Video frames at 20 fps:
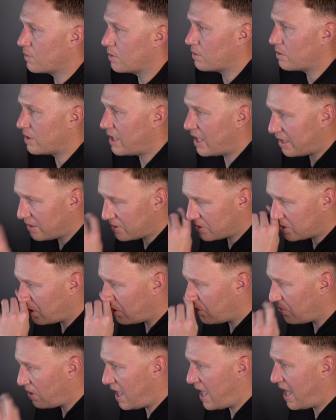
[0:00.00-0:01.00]
Okay,
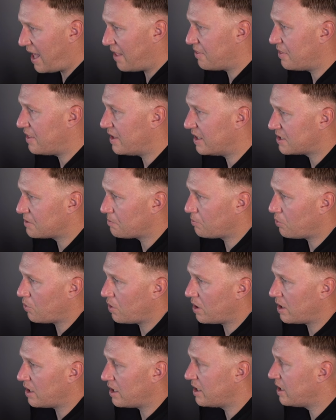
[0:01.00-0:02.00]
so at this
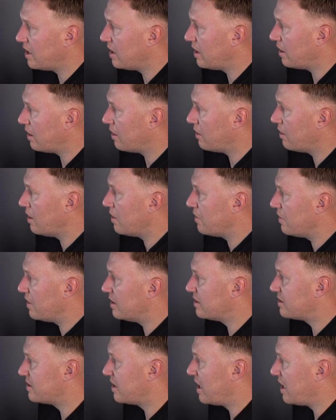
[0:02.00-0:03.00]
point here,
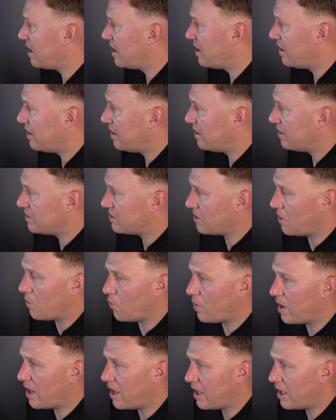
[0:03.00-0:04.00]
this is
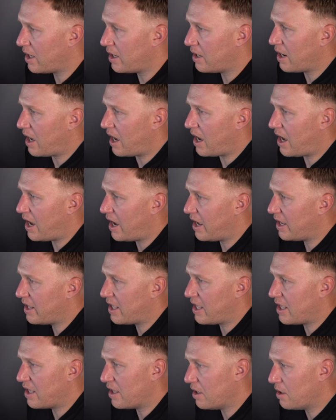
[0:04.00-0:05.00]
when I
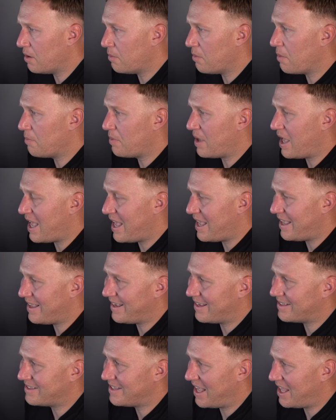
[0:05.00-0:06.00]
am
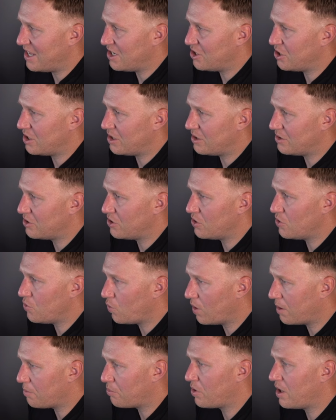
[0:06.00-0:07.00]
paying attention to
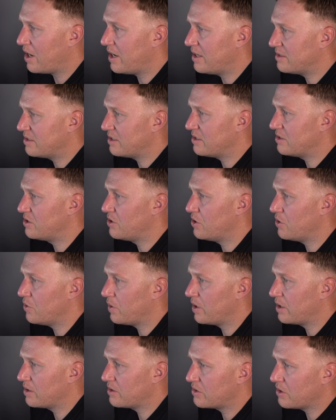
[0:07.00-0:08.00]
what price is
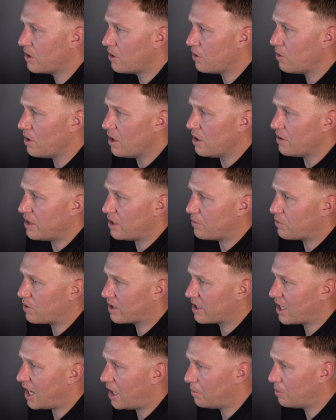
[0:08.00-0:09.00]
doing. So there were a
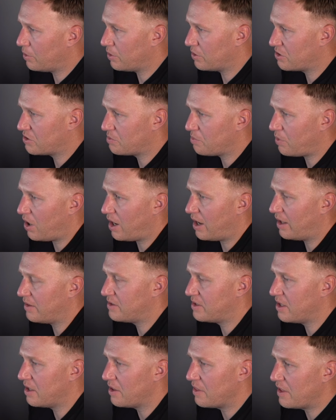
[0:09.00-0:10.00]
couple of
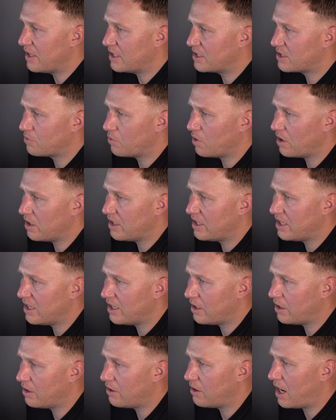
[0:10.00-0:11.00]
spots. This one
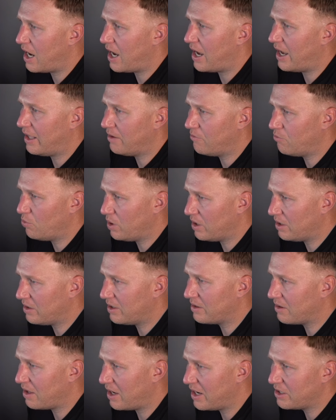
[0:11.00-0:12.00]
here, I
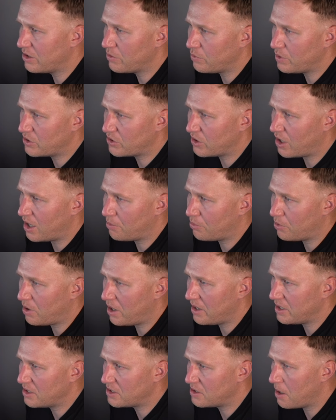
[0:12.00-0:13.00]
really liked. We saw
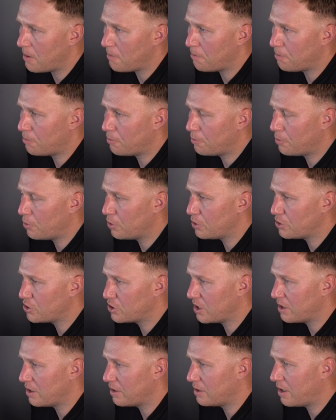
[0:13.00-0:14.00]
price
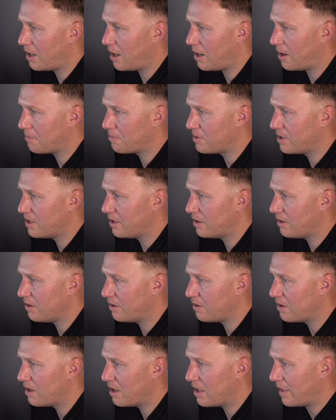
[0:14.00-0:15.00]
push up
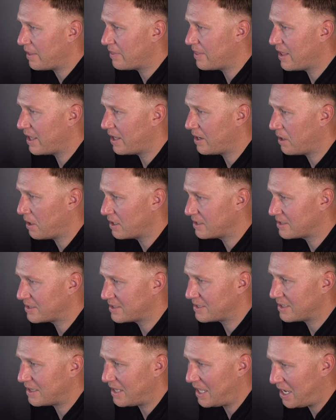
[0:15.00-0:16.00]
here, then
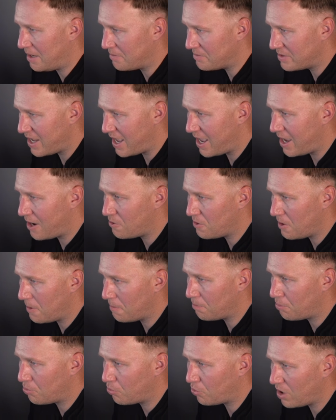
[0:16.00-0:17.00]
slam down,
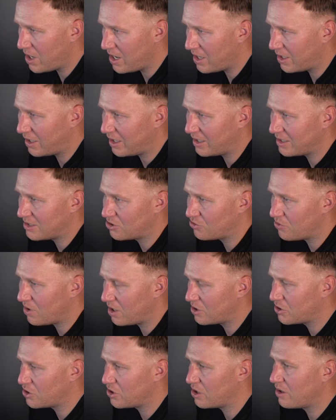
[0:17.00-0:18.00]
breaking
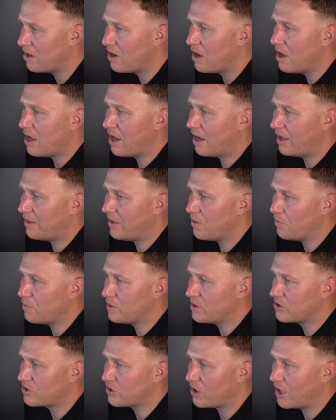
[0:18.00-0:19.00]
structure, and then
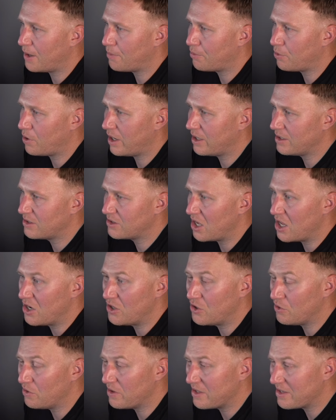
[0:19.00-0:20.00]
we saw price
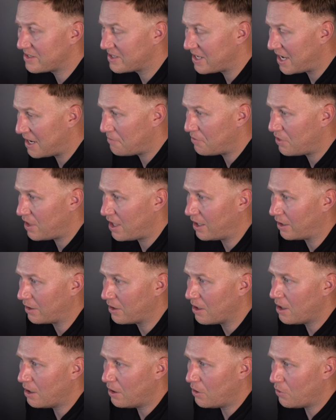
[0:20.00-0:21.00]
do the same thing.
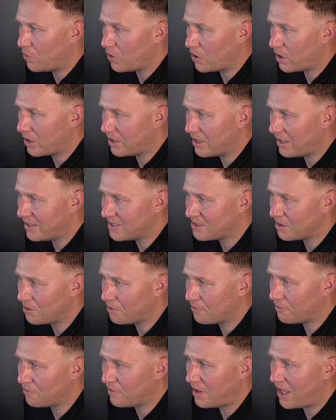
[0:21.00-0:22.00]
We got a nice
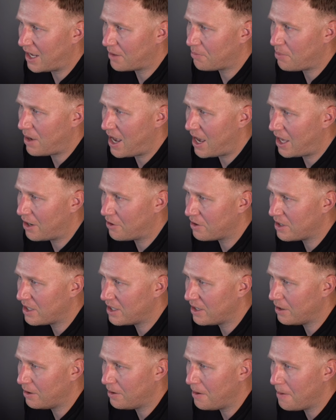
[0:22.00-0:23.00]
little flag pattern
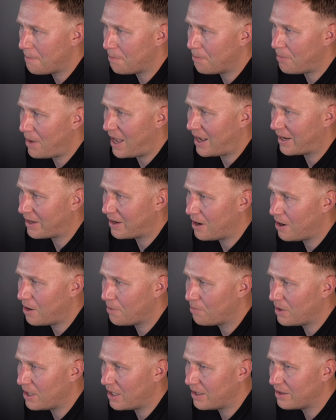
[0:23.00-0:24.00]
here, back
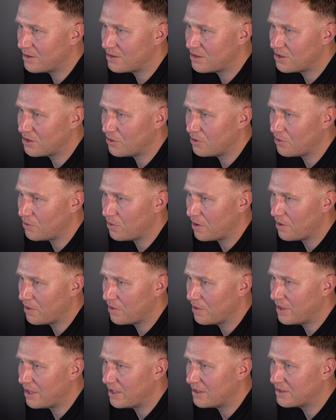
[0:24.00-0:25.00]
up into
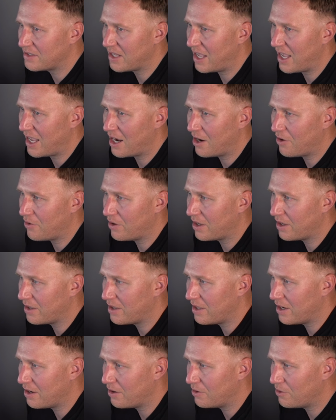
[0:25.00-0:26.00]
this area
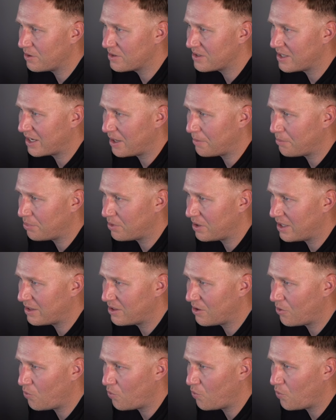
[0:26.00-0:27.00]
here. It looks like it played
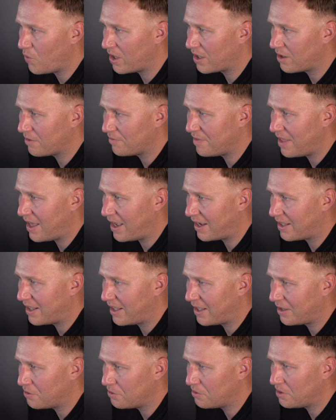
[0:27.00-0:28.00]
the wick of that
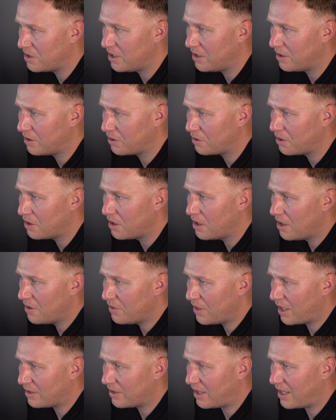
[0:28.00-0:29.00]
candle here.
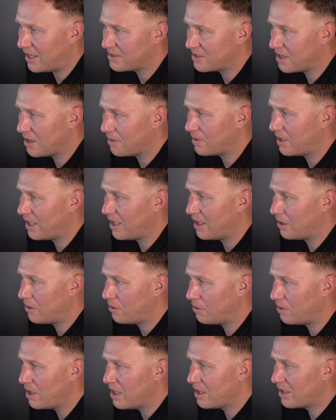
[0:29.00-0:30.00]
That last up
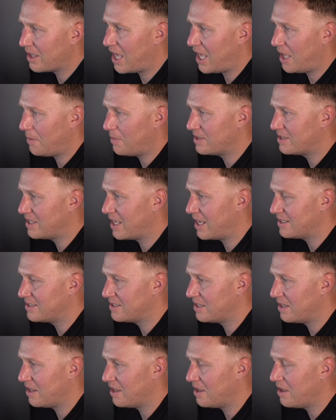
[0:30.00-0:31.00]
candle came and
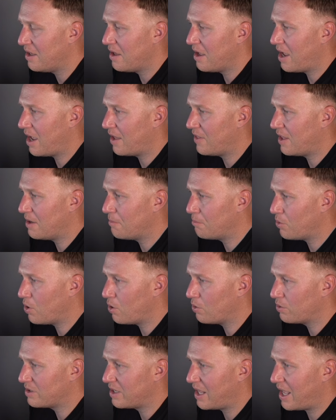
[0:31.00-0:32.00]
tested it and then
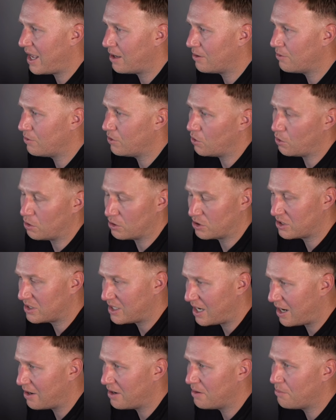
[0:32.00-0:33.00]
broke down or
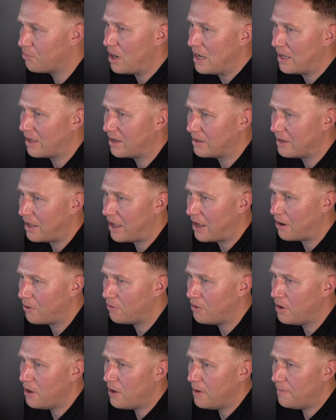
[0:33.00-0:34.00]
started breaking down.